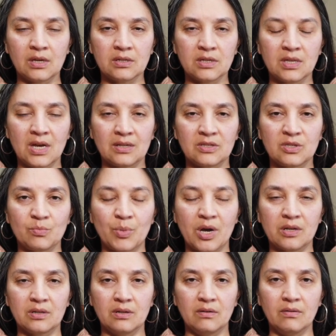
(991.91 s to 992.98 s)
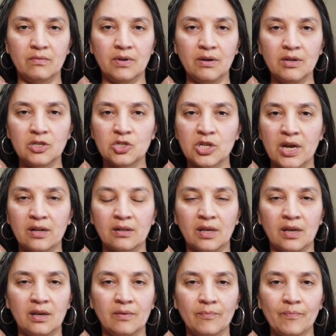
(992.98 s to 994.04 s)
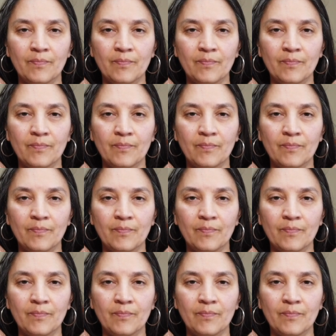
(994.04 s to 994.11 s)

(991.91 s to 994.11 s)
into that spot very gently.